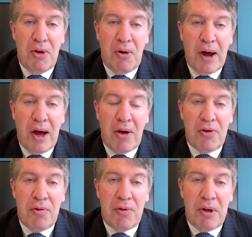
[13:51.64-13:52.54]
how
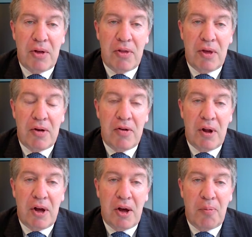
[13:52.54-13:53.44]
you think that
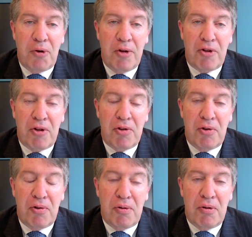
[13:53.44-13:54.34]
President
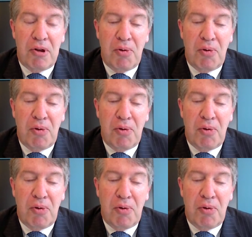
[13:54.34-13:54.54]
Yoon,